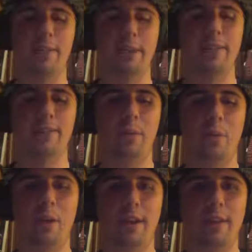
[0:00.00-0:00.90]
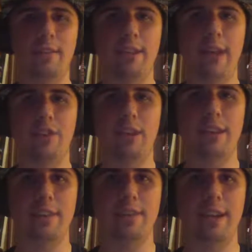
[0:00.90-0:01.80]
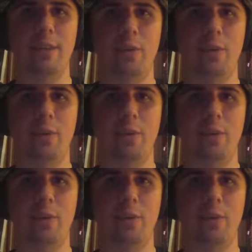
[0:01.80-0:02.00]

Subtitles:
His number one destination, he said,